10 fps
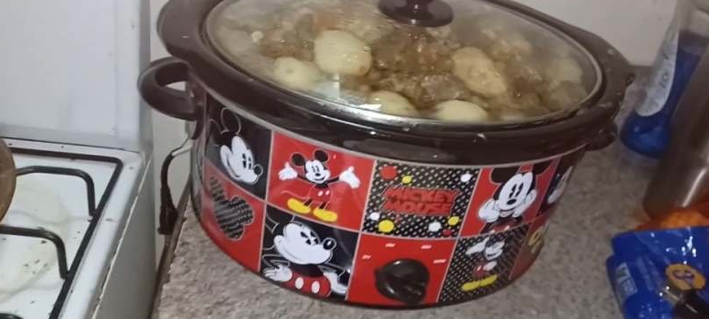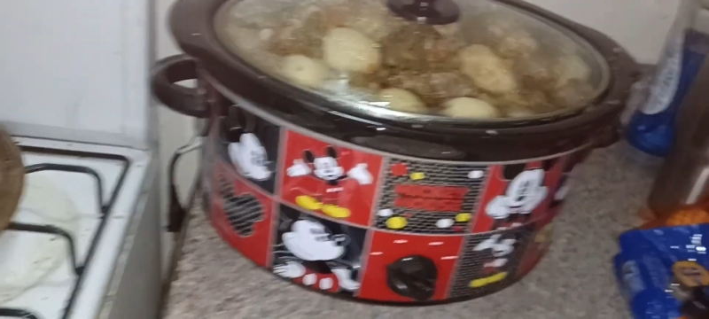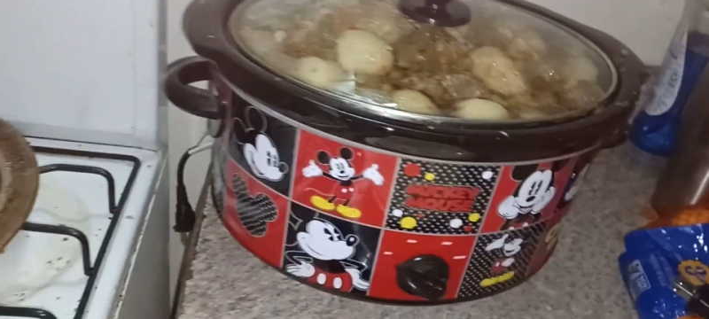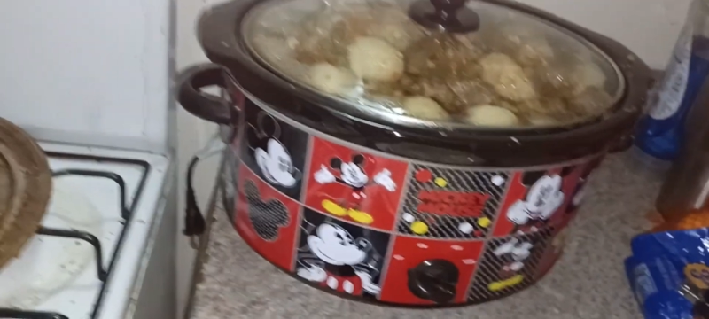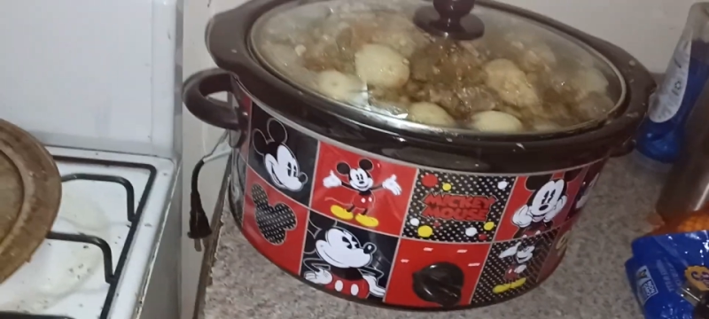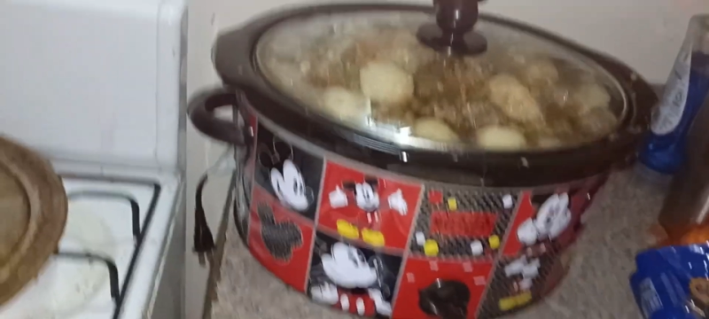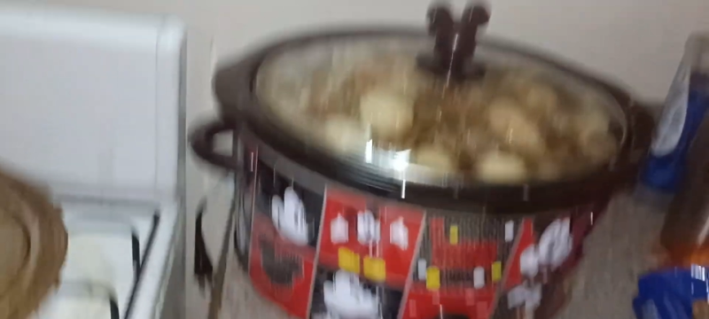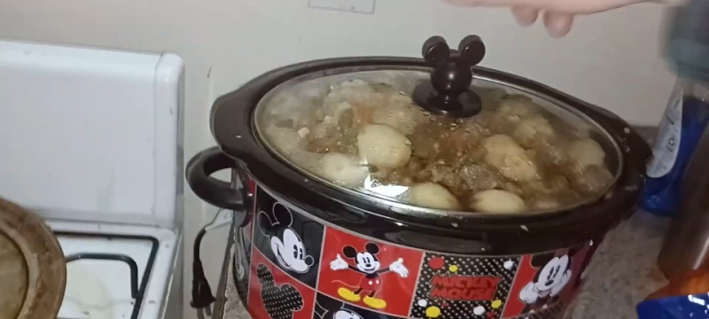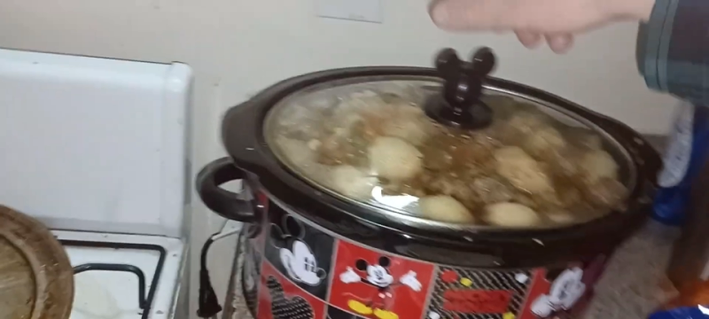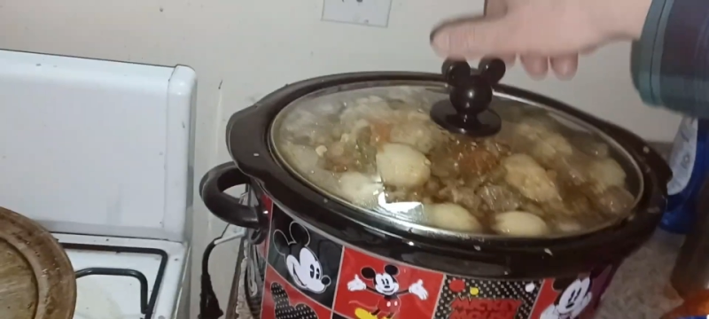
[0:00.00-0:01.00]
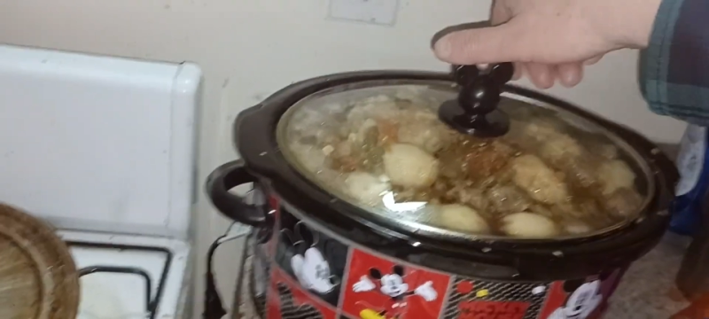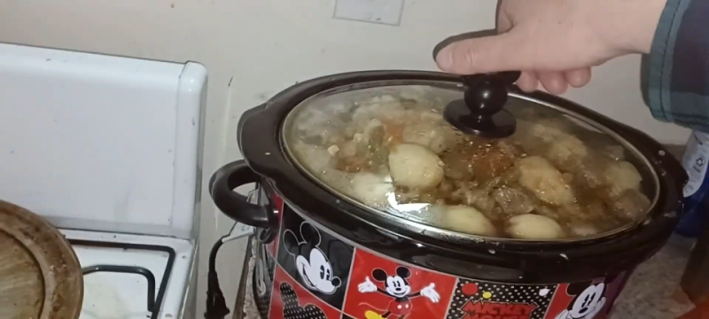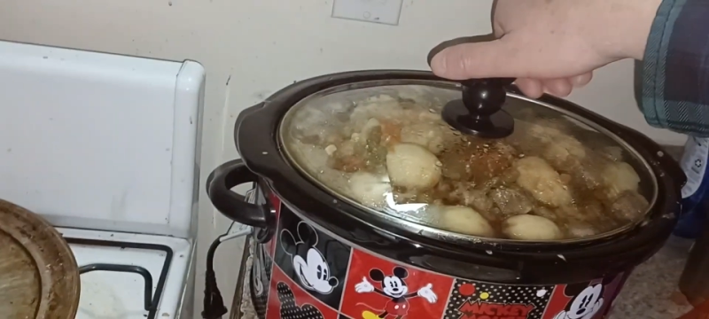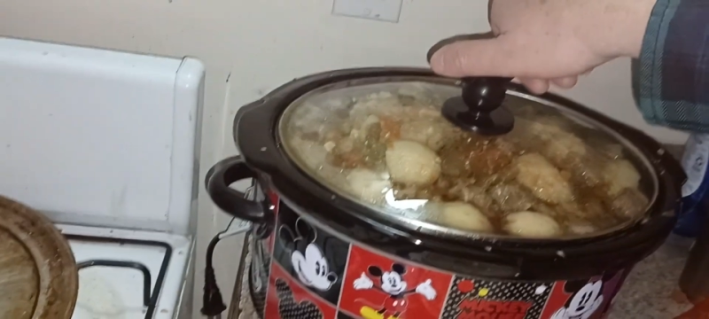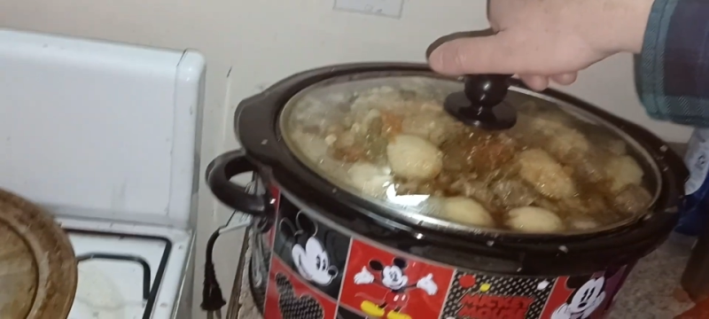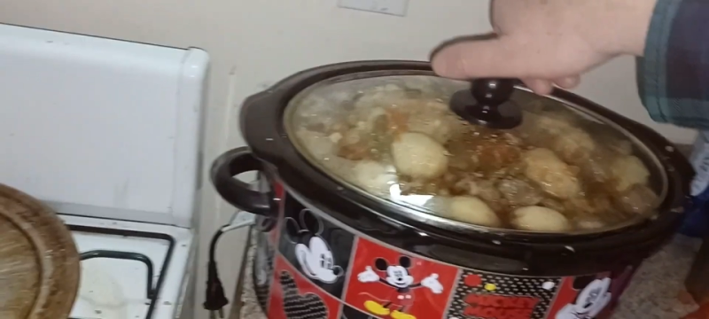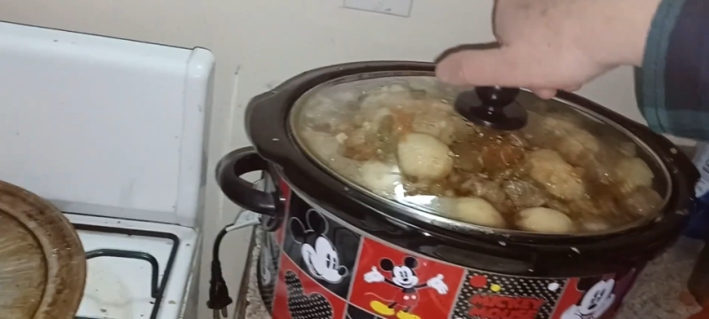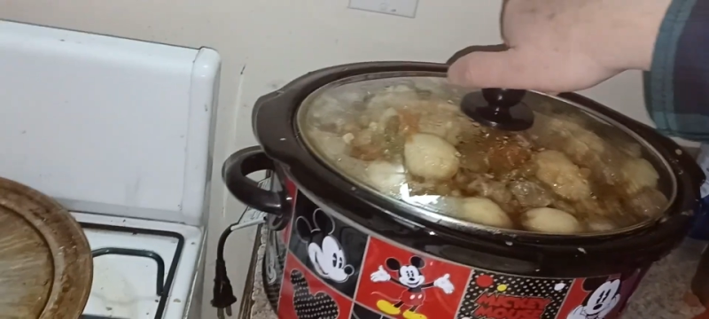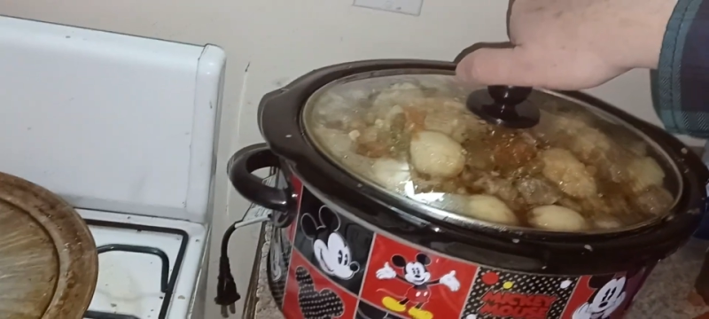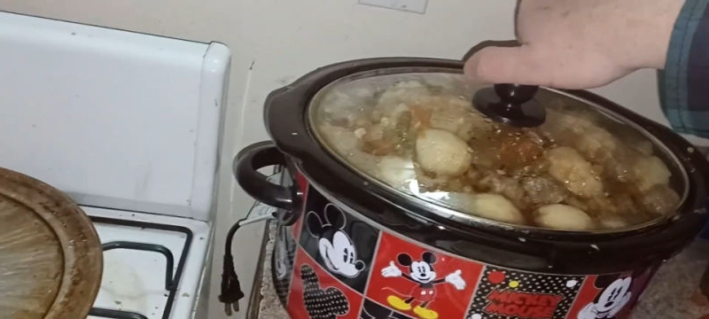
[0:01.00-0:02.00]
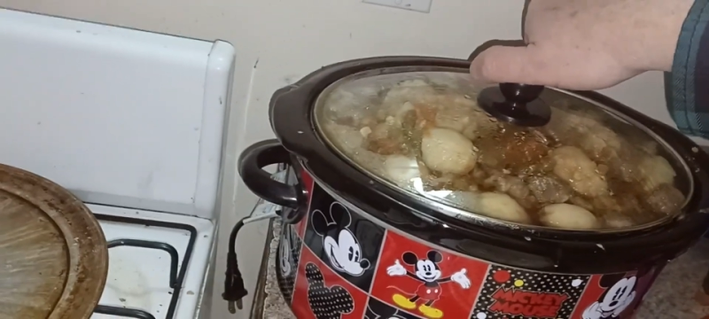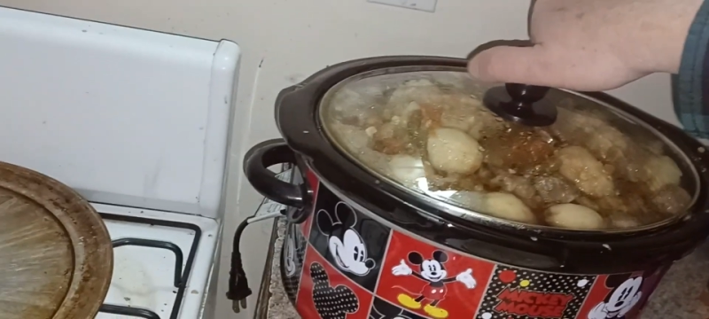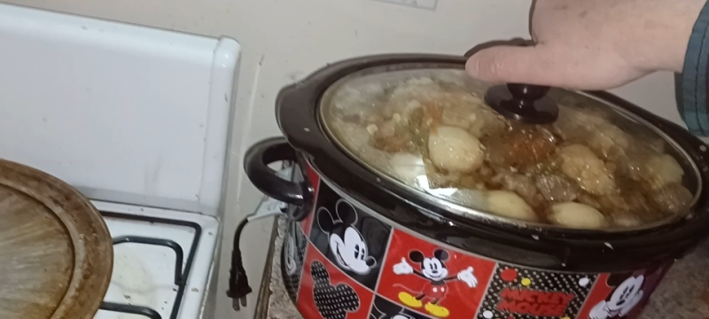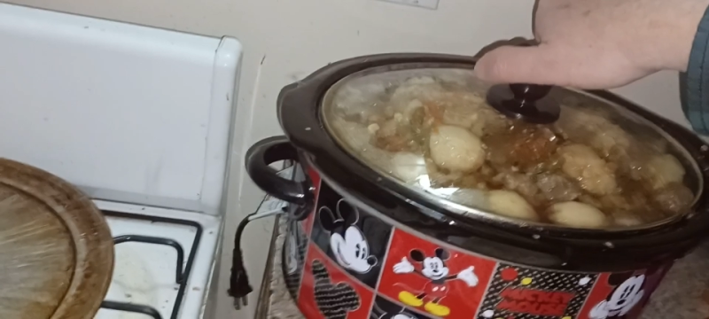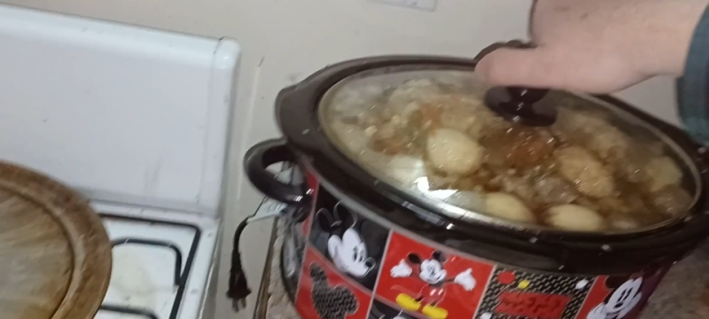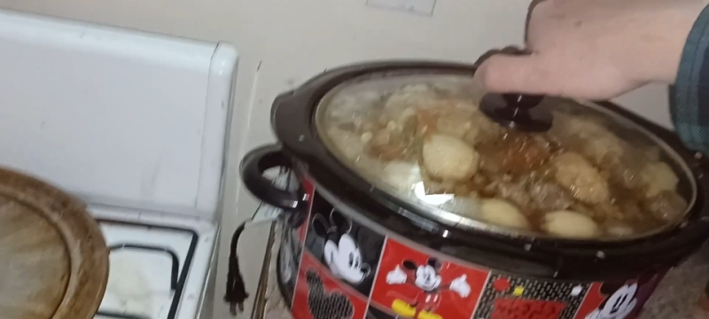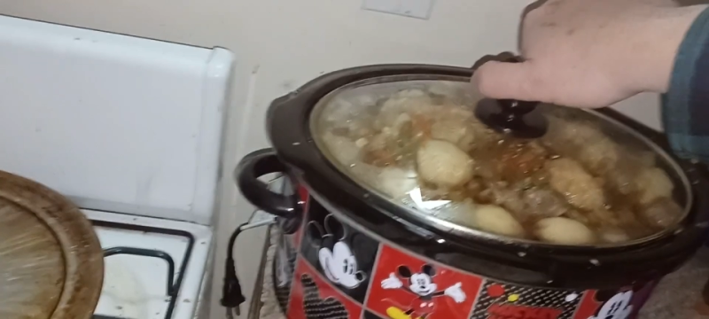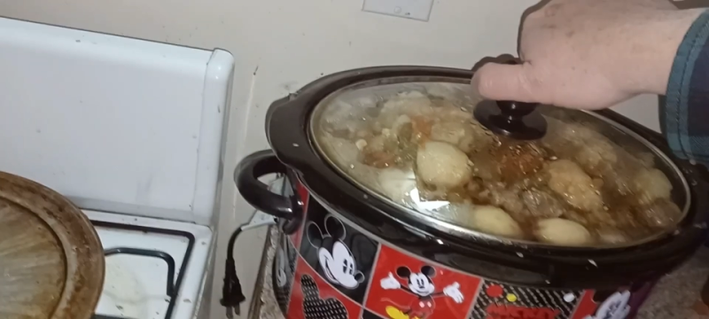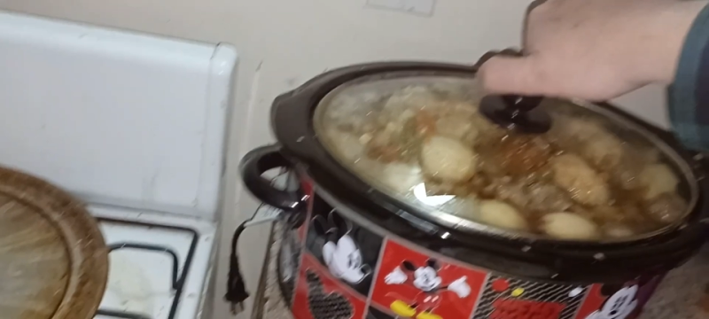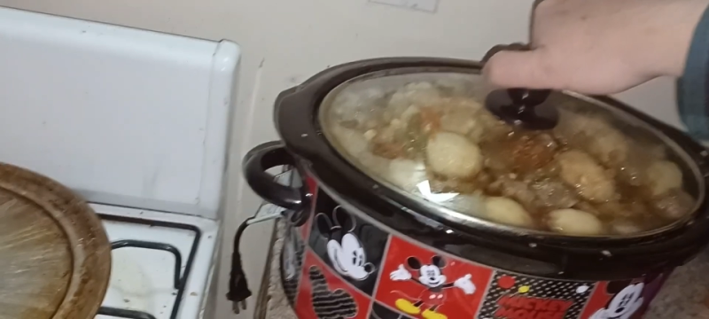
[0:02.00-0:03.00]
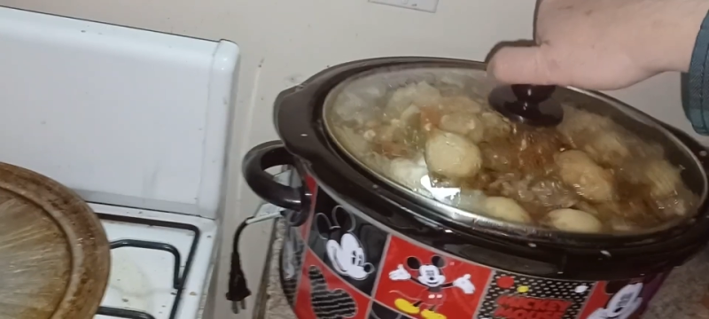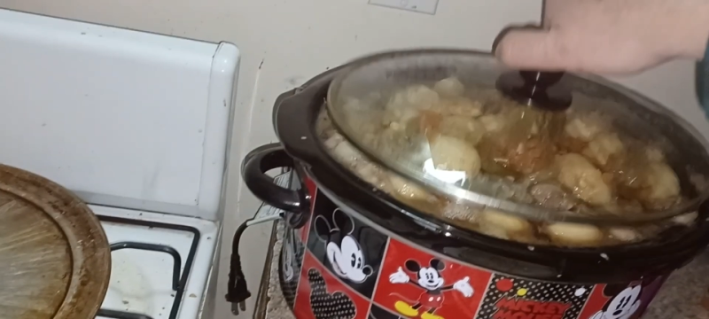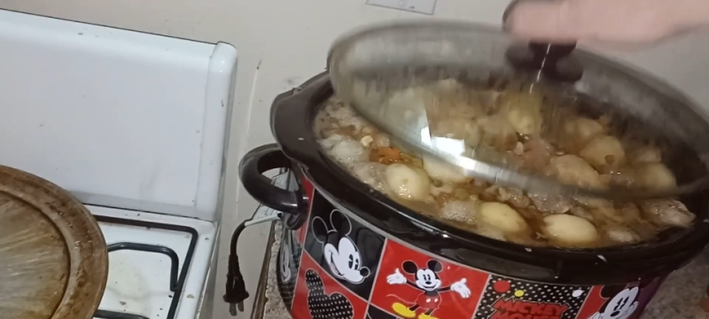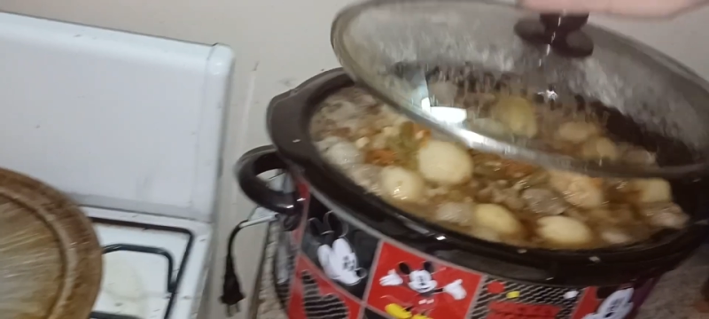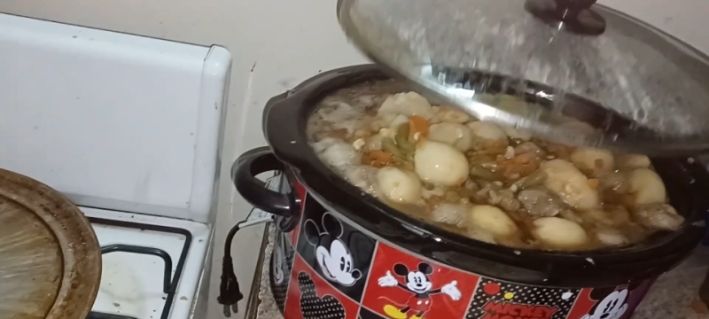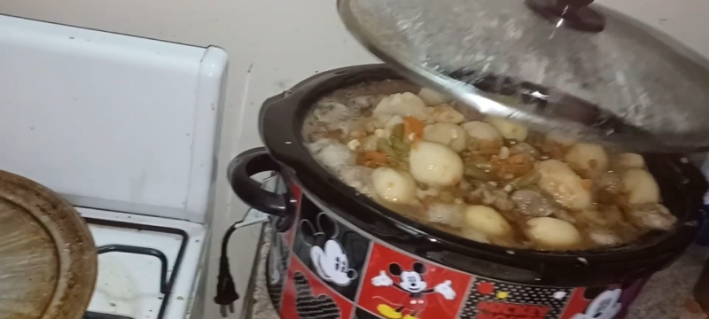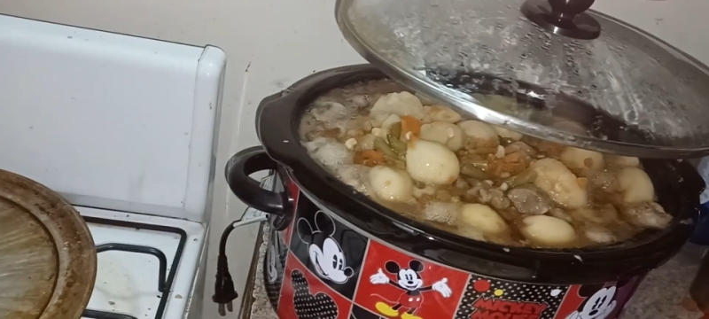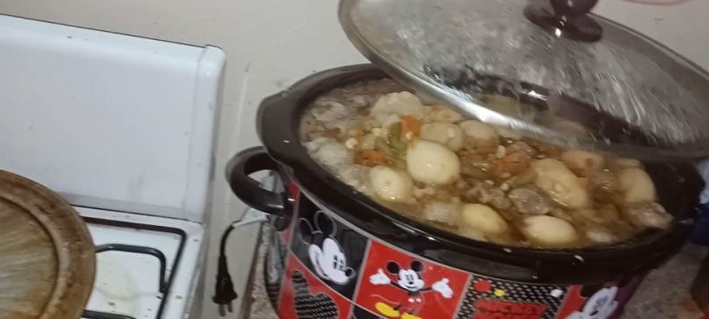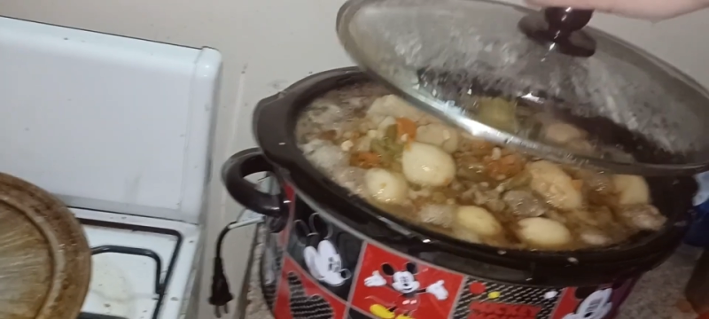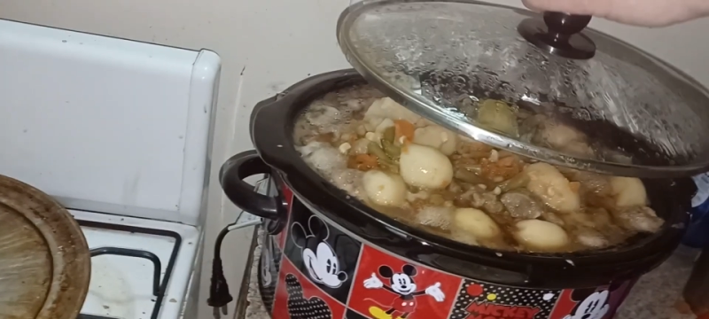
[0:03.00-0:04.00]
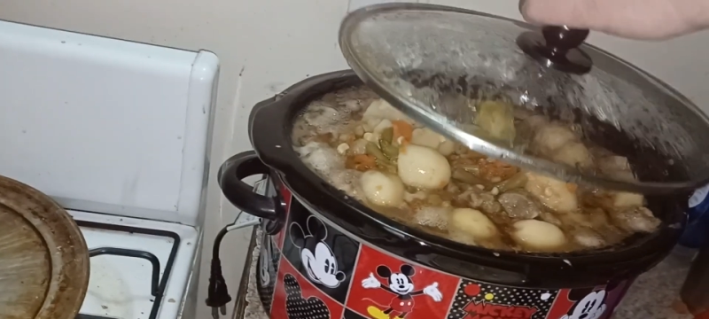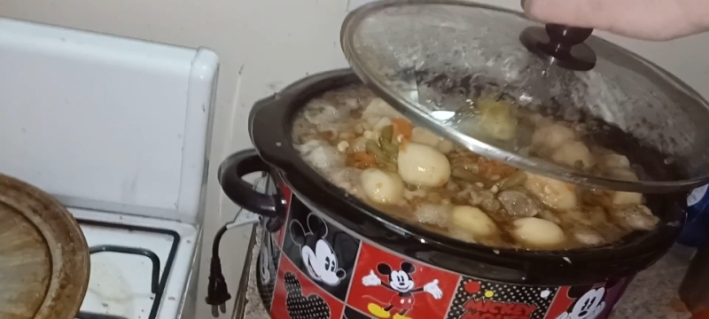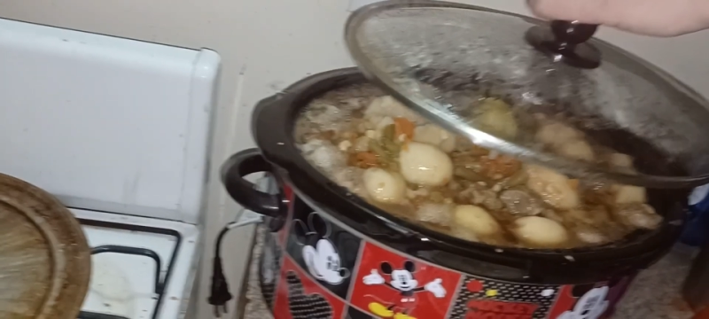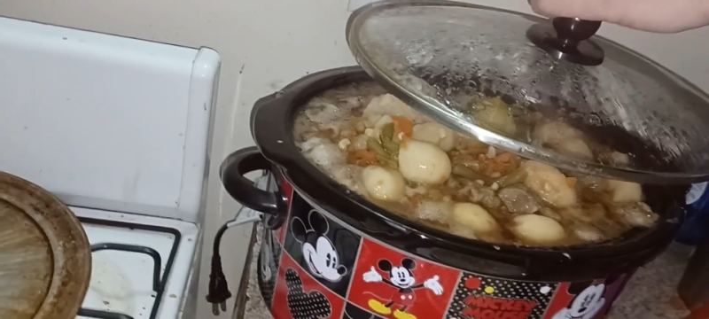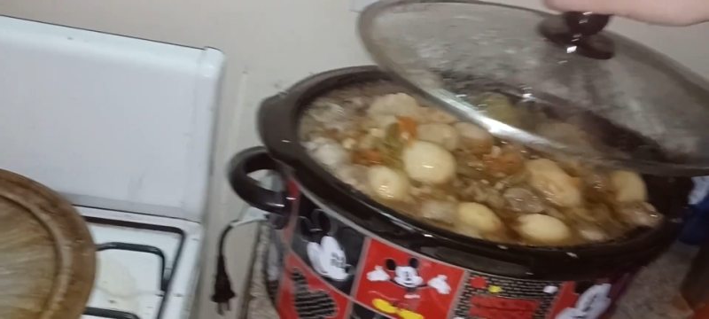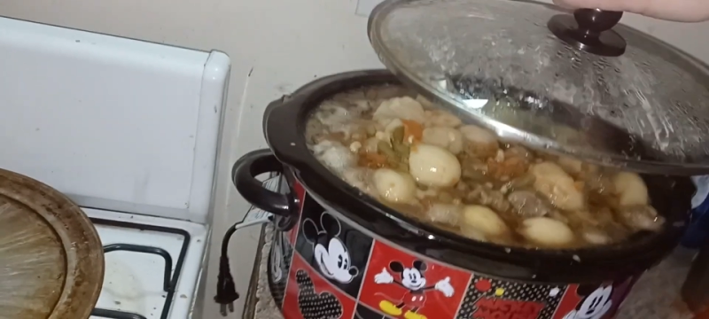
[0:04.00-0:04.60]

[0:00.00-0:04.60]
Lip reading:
[unreadable: no face in view]